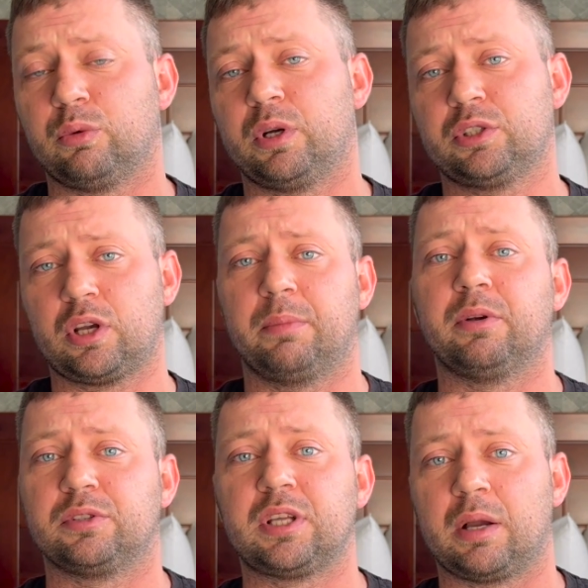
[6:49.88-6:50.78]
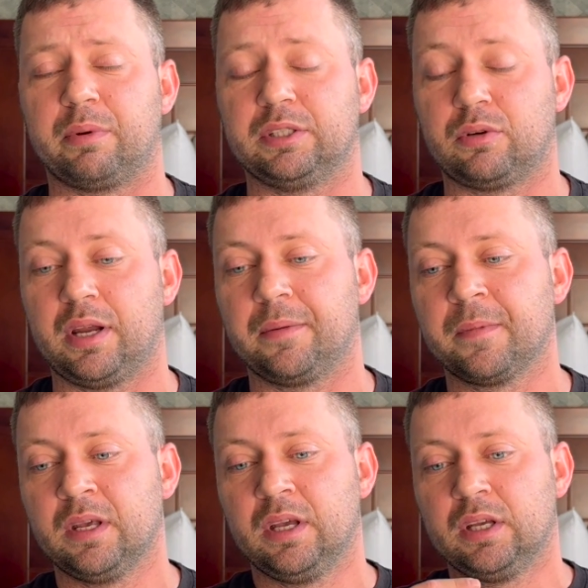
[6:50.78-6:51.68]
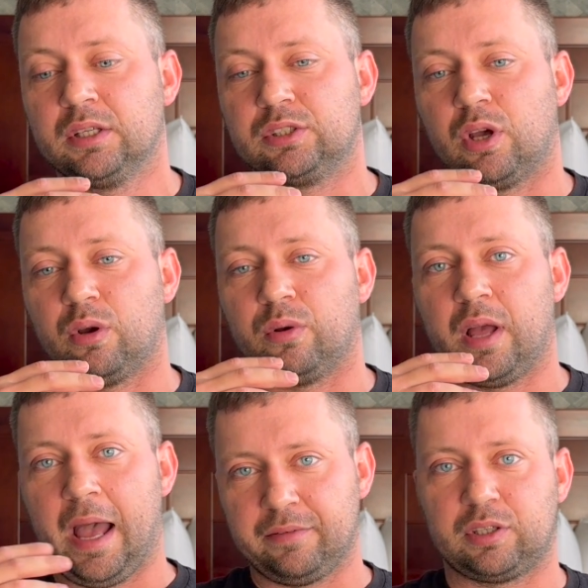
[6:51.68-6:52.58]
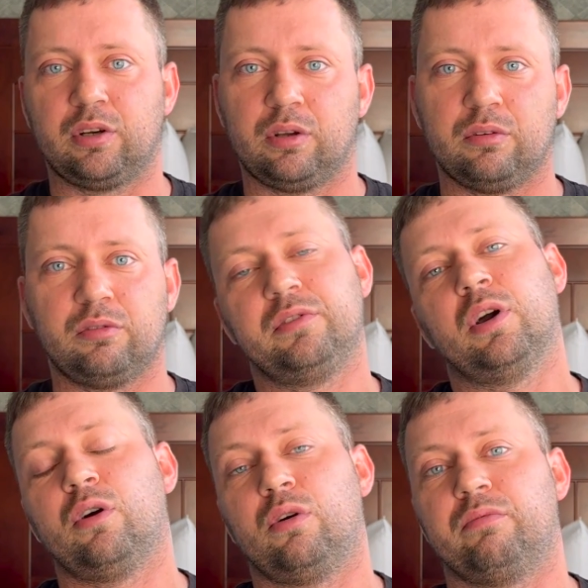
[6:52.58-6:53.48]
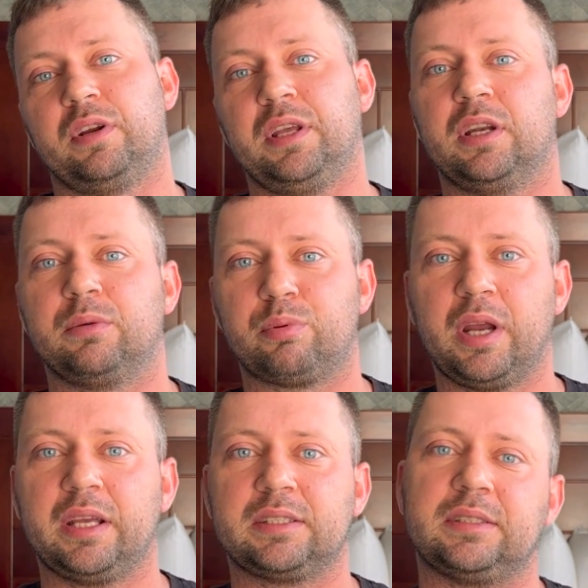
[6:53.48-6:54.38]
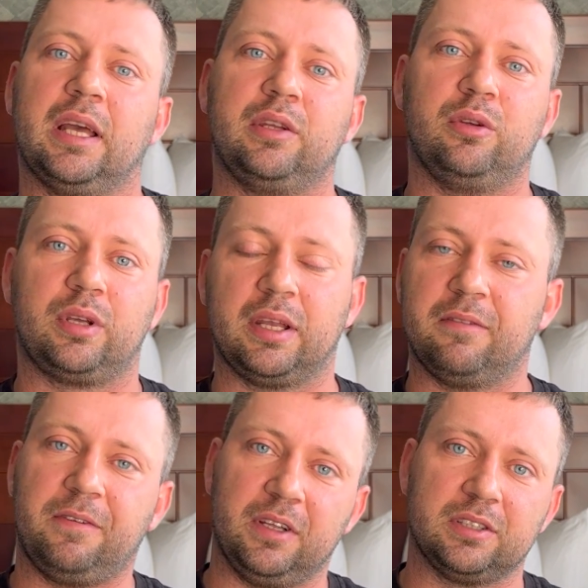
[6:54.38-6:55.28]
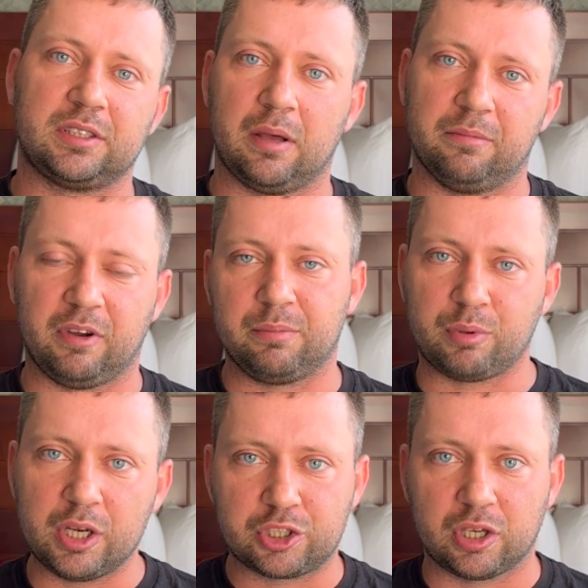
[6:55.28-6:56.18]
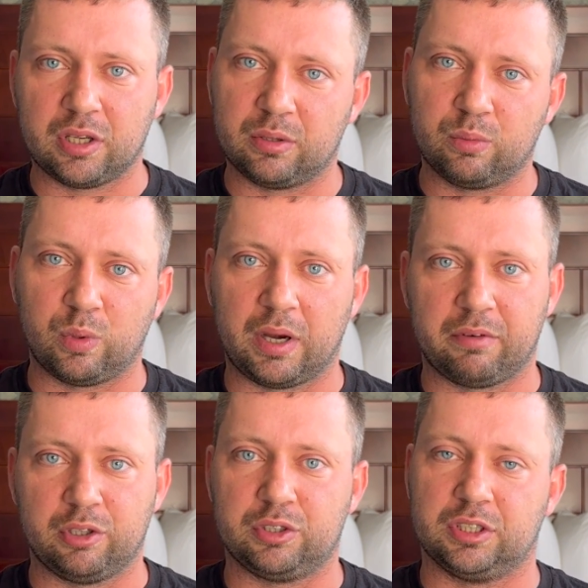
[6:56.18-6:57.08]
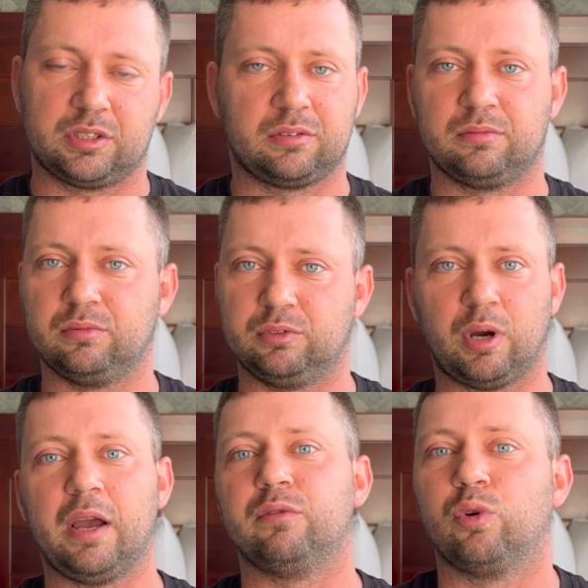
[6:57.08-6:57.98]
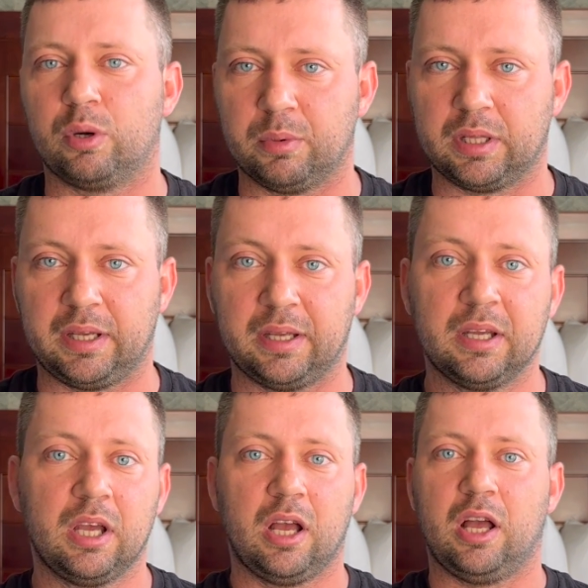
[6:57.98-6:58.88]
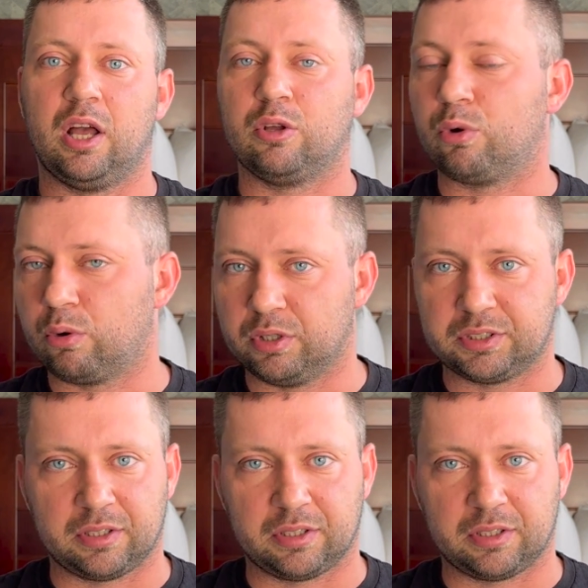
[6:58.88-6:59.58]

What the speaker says: we're talking about stock brakes, right? So after overheated brakes, then you can feel some vibration whenever you just drive normally. Rotors are